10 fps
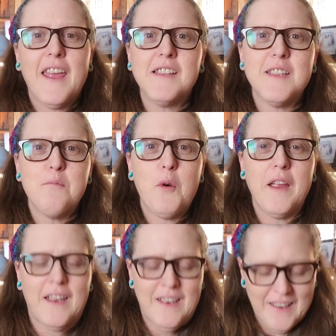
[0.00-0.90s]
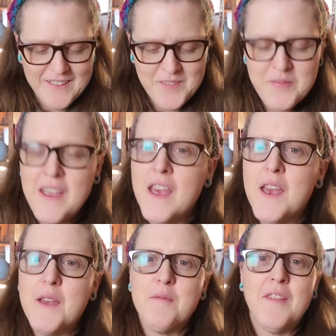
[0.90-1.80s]
Case in point.
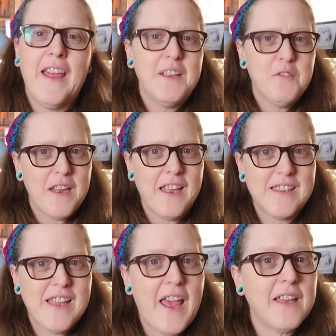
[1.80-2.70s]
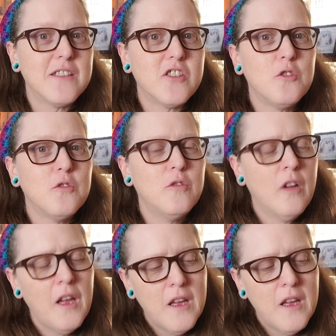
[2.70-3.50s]
Anyways, as you